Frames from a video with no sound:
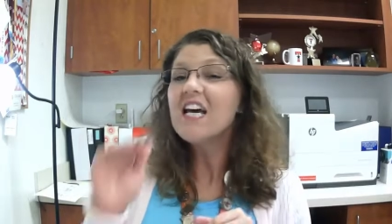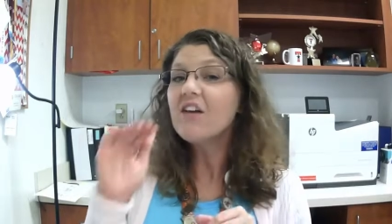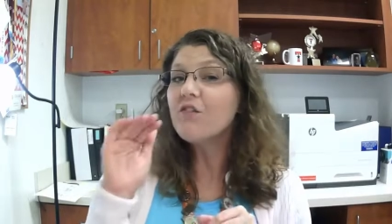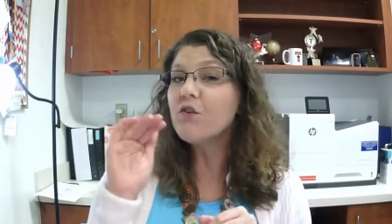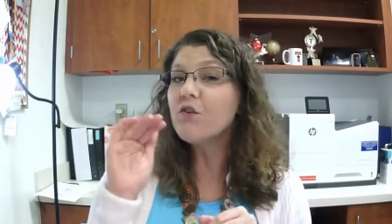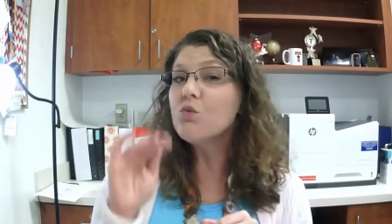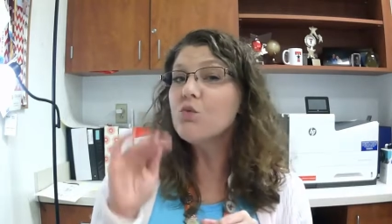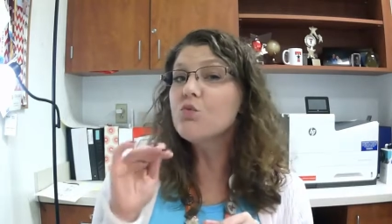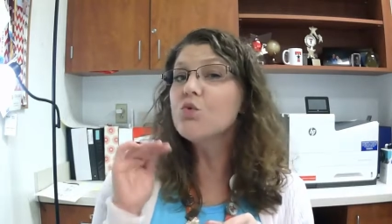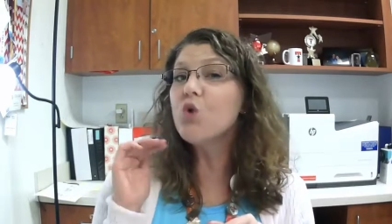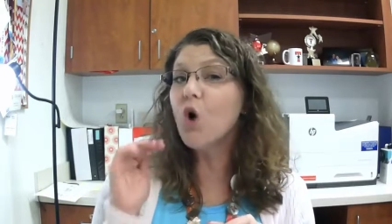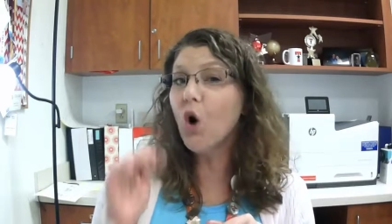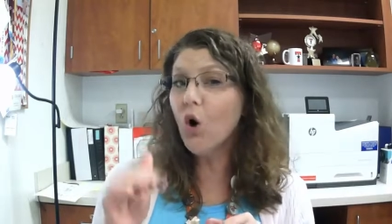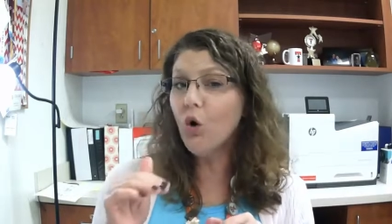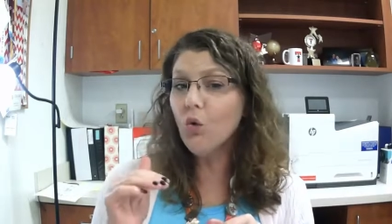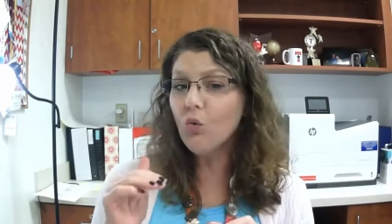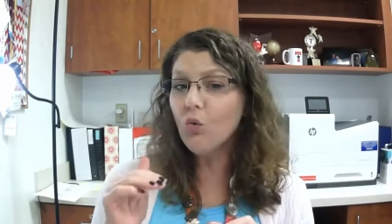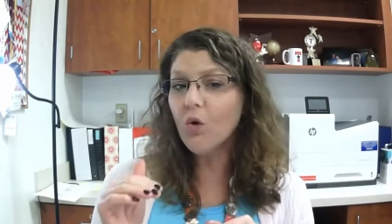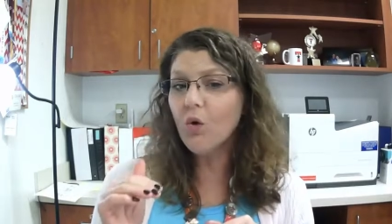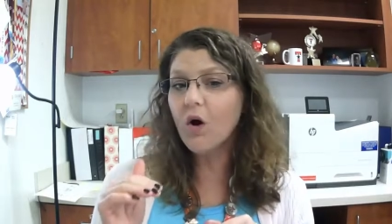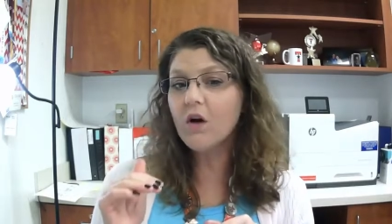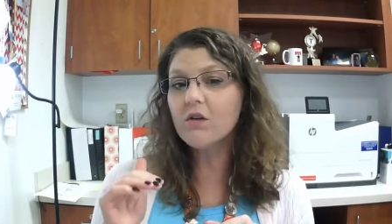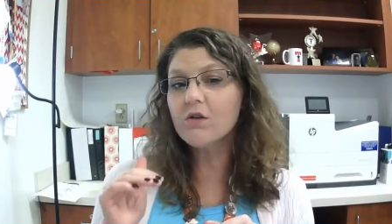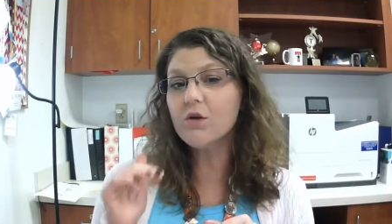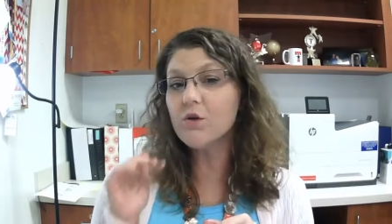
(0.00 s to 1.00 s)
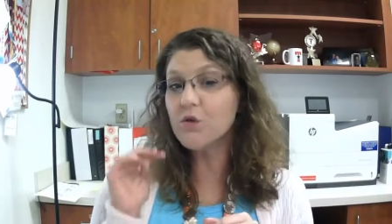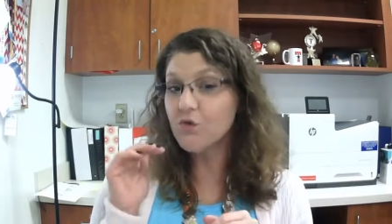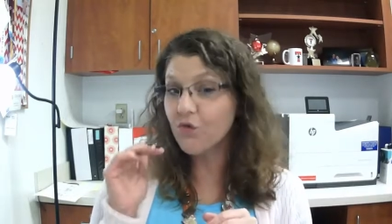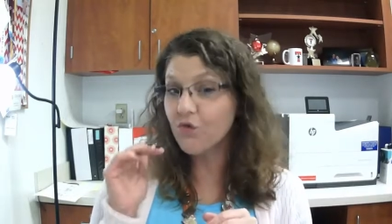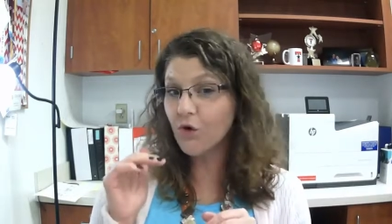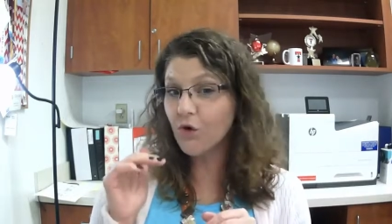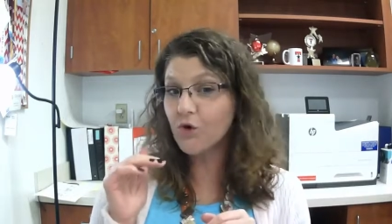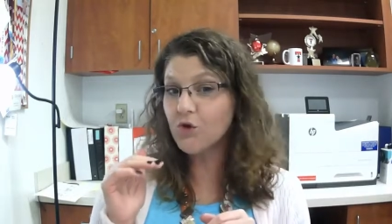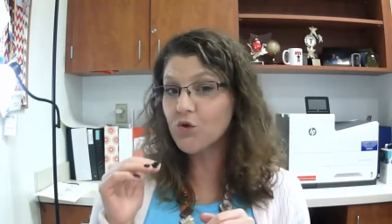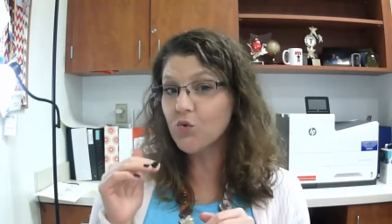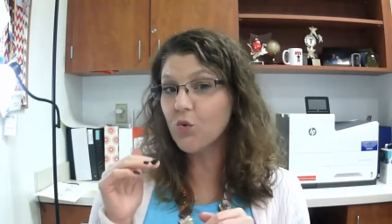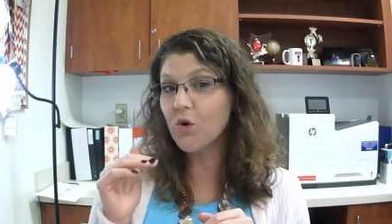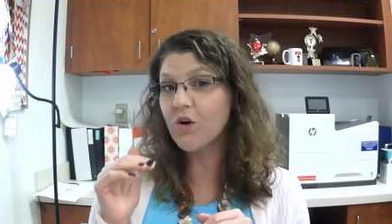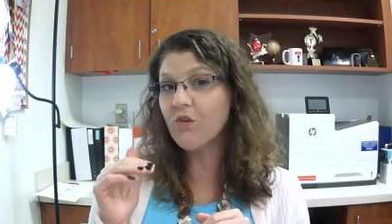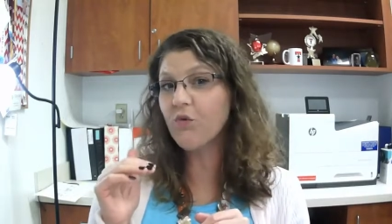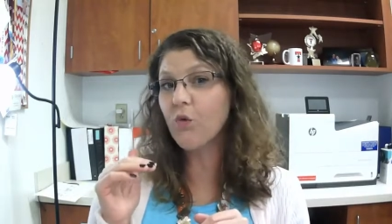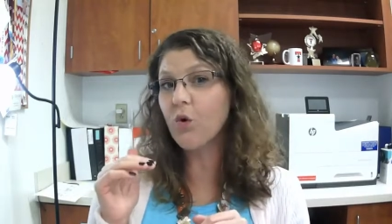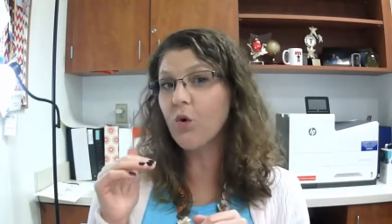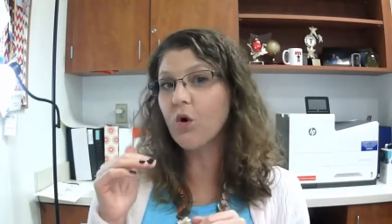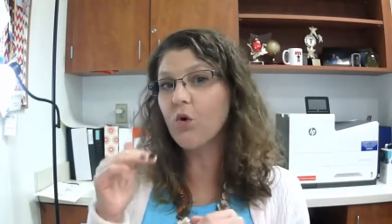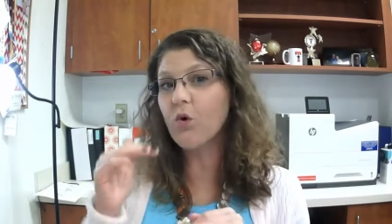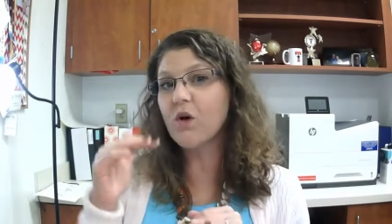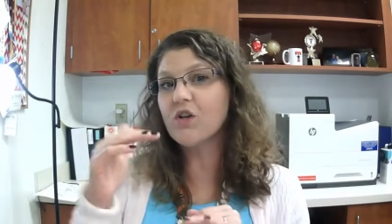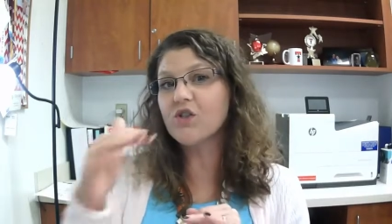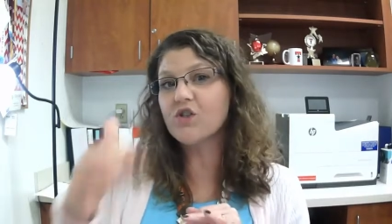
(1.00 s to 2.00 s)
If you don't rock those first
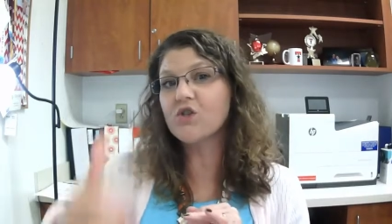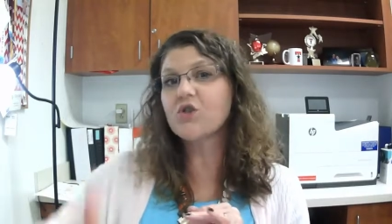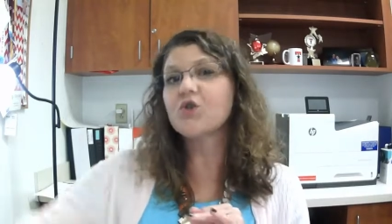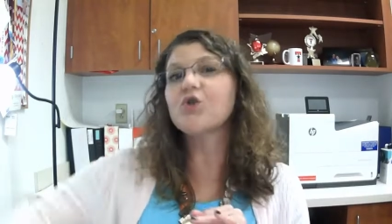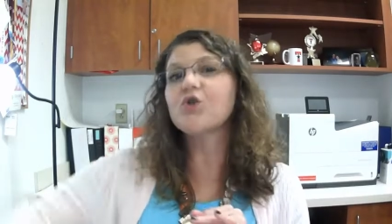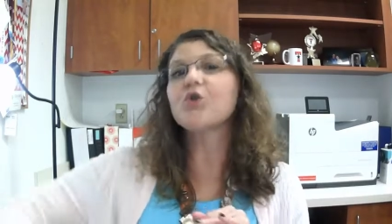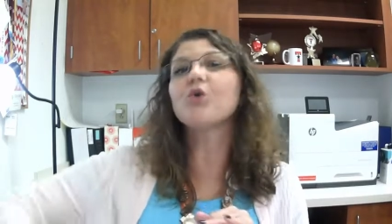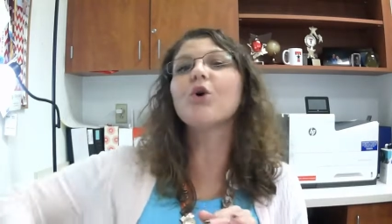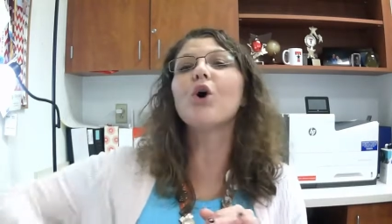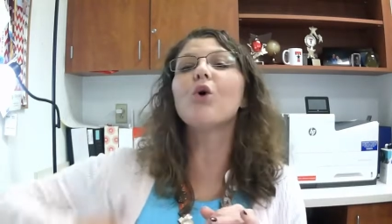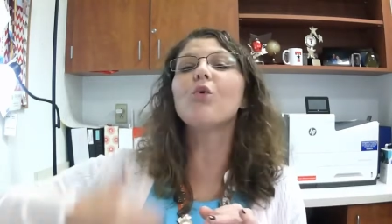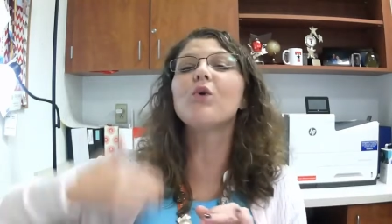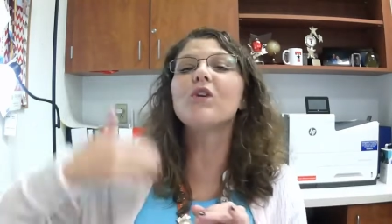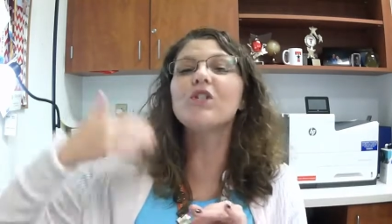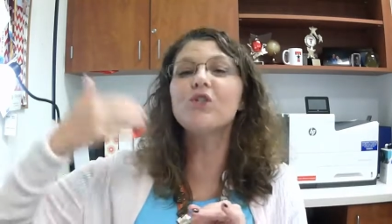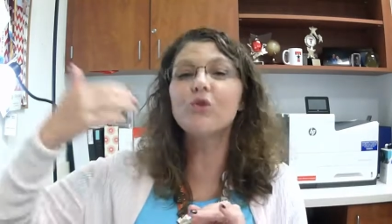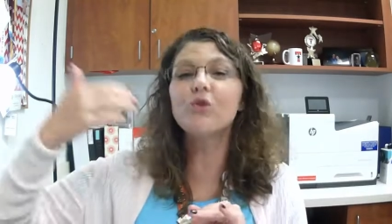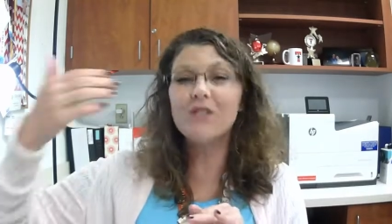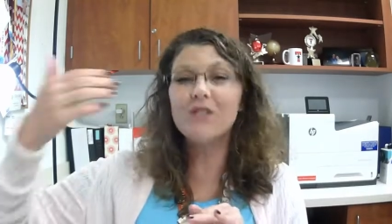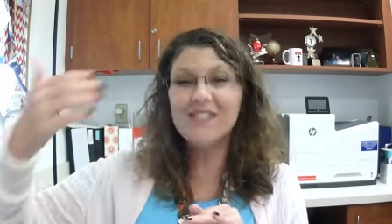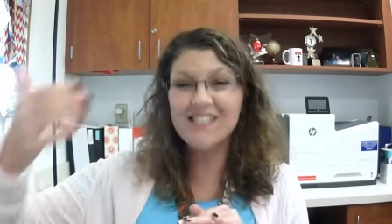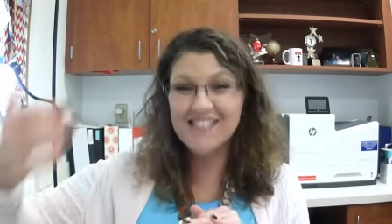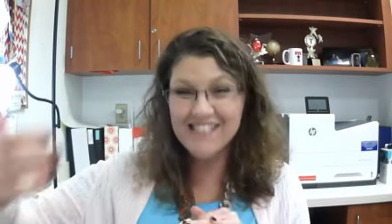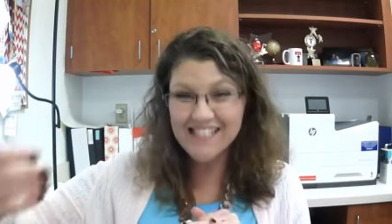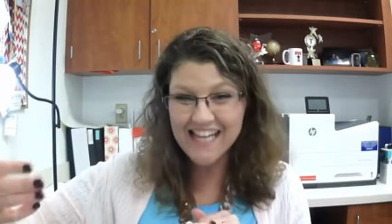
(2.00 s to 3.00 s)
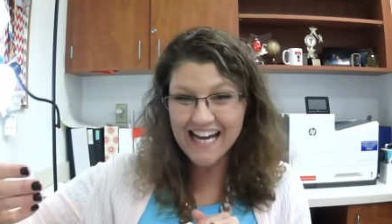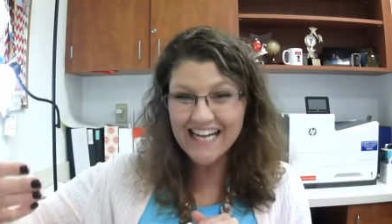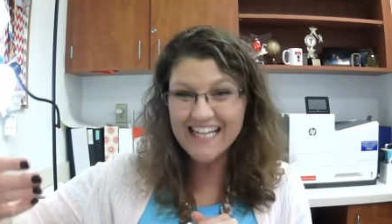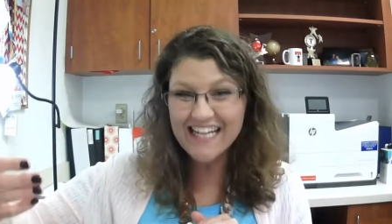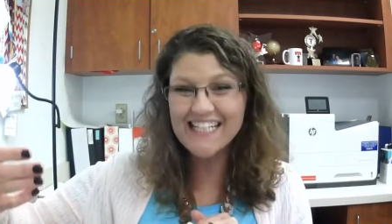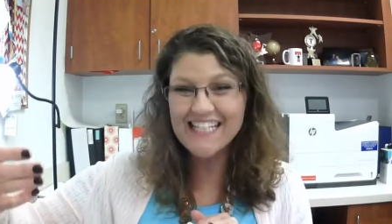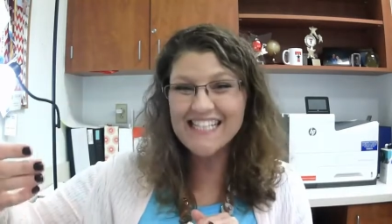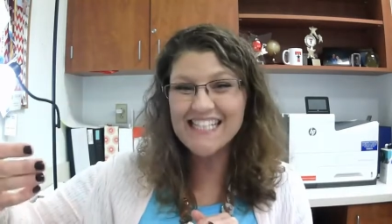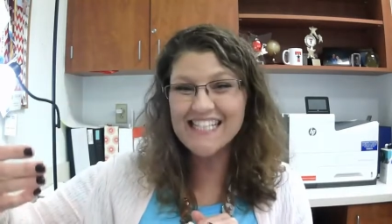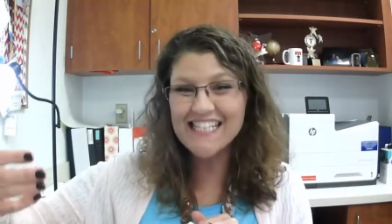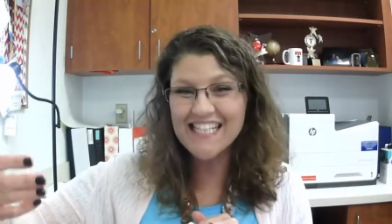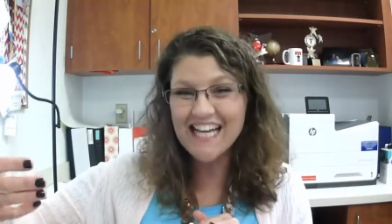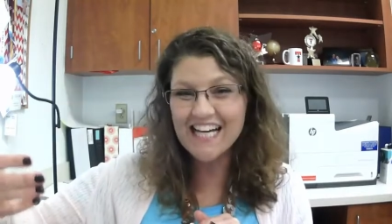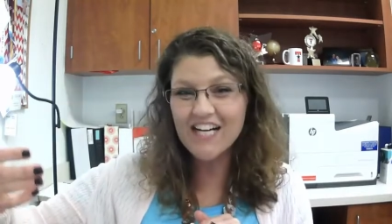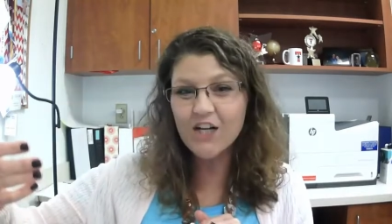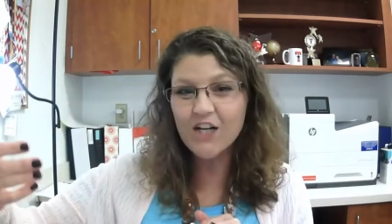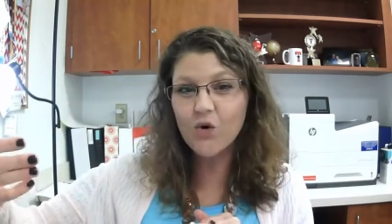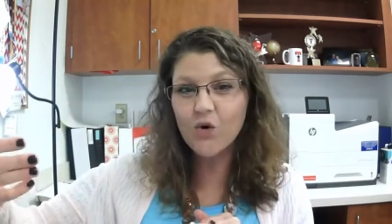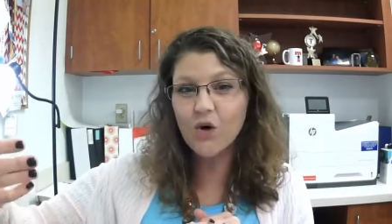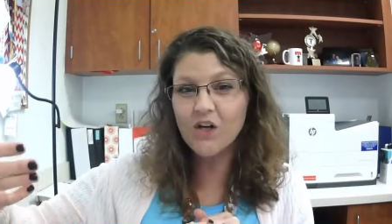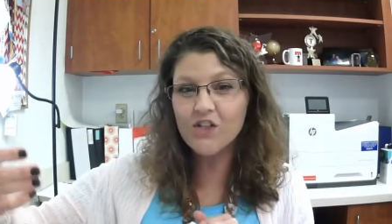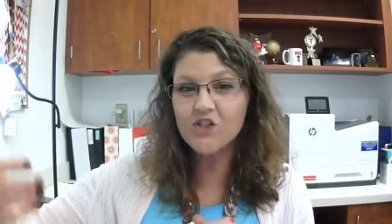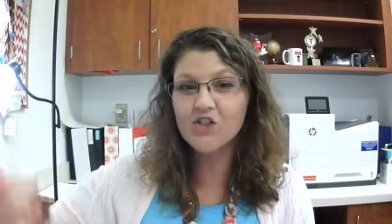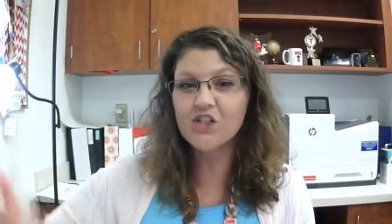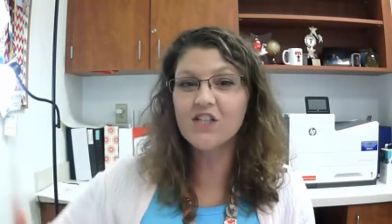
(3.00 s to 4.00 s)
24 questions, you'll go into a second set of
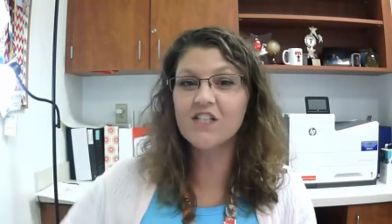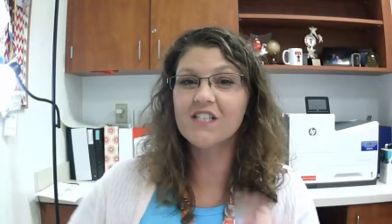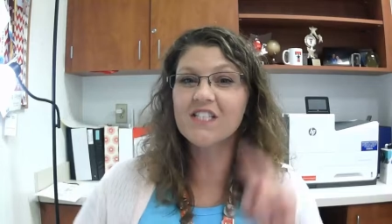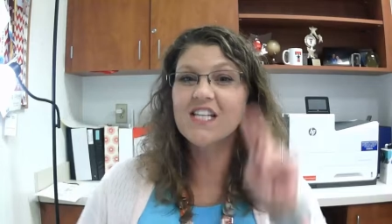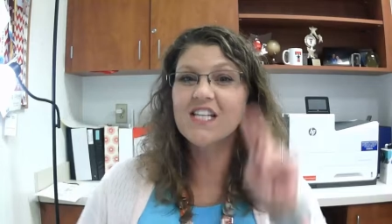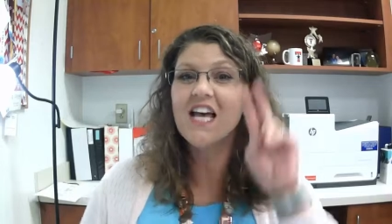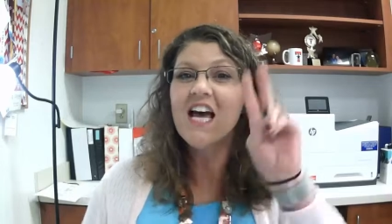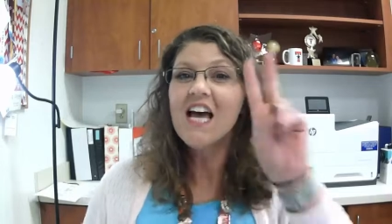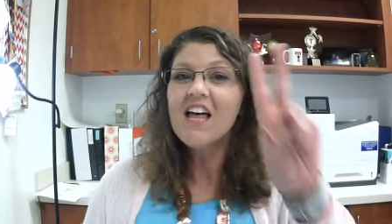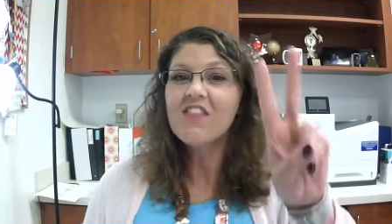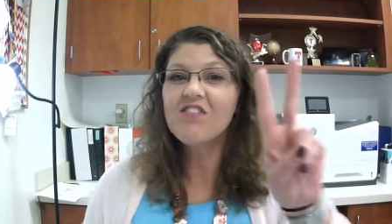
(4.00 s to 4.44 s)
questions.